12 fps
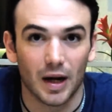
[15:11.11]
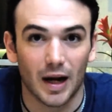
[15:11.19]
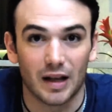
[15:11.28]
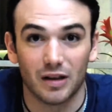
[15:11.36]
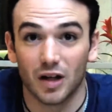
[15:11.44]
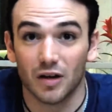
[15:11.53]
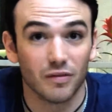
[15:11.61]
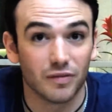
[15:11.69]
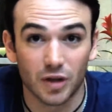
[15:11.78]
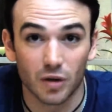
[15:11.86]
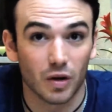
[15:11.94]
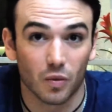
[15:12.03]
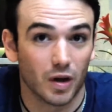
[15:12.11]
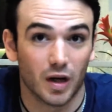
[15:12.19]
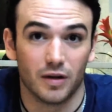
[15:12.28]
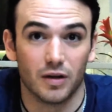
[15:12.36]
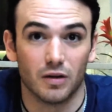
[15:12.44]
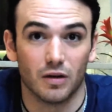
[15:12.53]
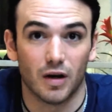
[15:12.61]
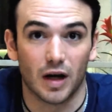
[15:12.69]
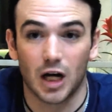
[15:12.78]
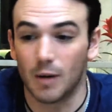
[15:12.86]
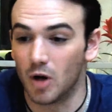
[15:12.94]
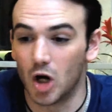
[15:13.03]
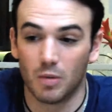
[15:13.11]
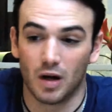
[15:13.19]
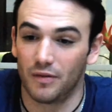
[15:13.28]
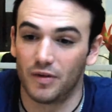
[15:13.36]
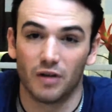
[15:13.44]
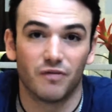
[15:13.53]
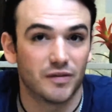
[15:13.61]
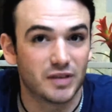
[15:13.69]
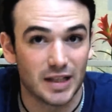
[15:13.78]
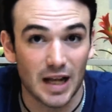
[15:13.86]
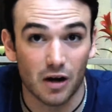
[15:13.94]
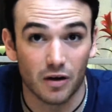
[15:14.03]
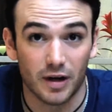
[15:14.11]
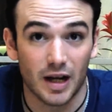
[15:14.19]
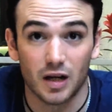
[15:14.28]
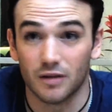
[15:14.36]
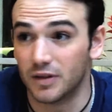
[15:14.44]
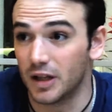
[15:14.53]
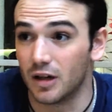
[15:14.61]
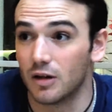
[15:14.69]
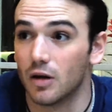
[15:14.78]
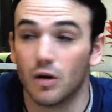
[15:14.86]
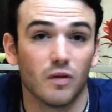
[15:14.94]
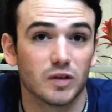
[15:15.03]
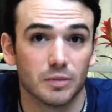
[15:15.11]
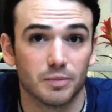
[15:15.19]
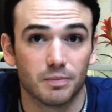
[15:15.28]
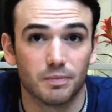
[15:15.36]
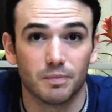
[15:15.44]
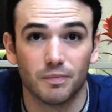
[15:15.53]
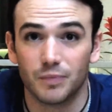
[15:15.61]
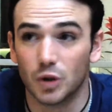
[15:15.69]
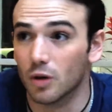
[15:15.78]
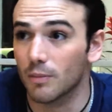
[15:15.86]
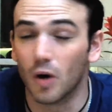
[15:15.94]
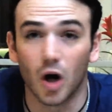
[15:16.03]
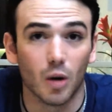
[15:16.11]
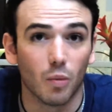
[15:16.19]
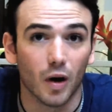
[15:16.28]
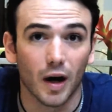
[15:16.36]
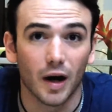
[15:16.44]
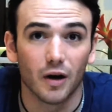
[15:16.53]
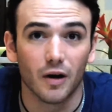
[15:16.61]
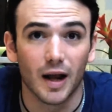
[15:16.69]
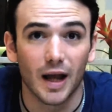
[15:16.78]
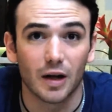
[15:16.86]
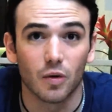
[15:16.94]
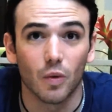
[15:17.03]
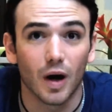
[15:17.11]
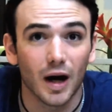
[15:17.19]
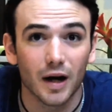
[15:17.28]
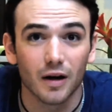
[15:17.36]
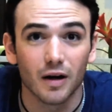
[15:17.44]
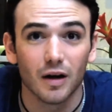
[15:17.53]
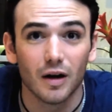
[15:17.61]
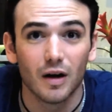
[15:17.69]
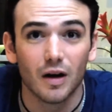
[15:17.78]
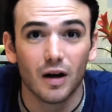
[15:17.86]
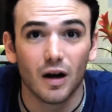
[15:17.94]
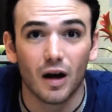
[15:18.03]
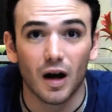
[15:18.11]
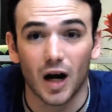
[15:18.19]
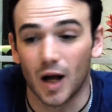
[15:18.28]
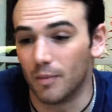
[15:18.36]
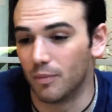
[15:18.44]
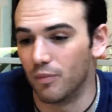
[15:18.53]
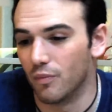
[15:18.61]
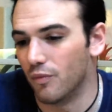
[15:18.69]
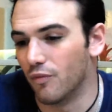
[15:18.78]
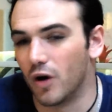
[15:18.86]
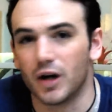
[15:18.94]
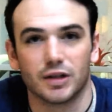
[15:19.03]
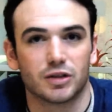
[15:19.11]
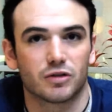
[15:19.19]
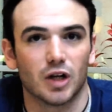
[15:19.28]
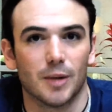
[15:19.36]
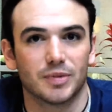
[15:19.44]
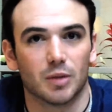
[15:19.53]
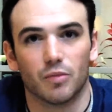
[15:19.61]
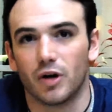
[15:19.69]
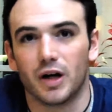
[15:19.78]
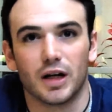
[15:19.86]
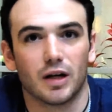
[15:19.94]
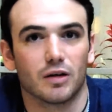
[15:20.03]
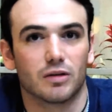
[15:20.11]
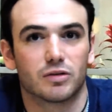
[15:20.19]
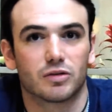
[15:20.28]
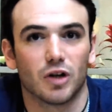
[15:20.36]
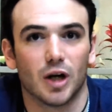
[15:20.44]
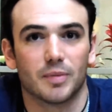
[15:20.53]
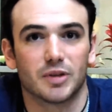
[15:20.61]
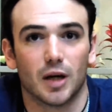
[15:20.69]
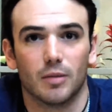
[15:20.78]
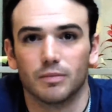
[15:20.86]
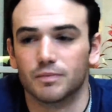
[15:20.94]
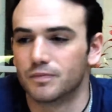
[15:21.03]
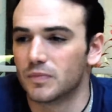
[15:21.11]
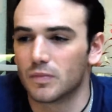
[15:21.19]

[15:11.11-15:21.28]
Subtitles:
but I love doing what I do. I come home after a 15-hour day of digging holes and doing barbed wire and hanging wire, and I'm writing scripts, I'm reading scripts, I'm